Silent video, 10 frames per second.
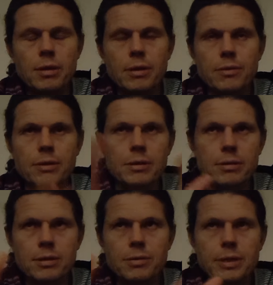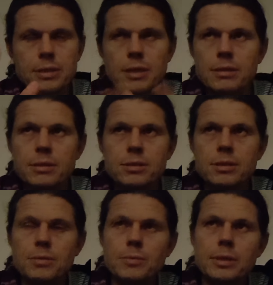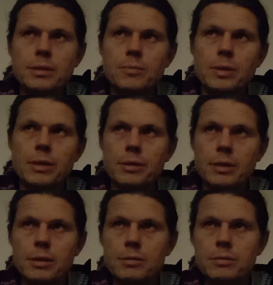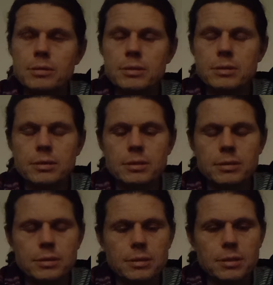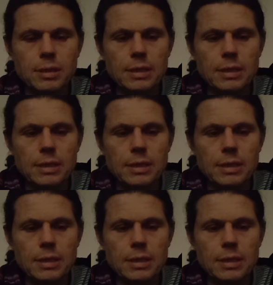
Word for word: other crazy conditioning we we undergo as a as a